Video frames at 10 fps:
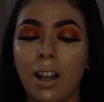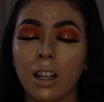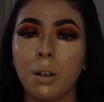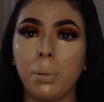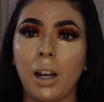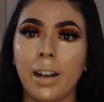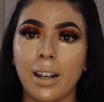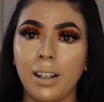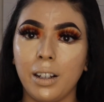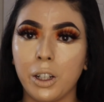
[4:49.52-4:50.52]
like applying
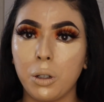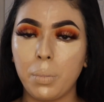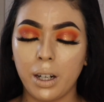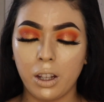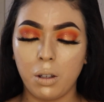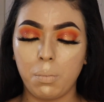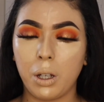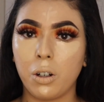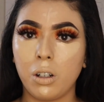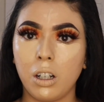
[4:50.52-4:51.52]
a little bit in the
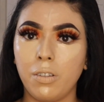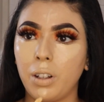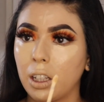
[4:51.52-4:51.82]
middle of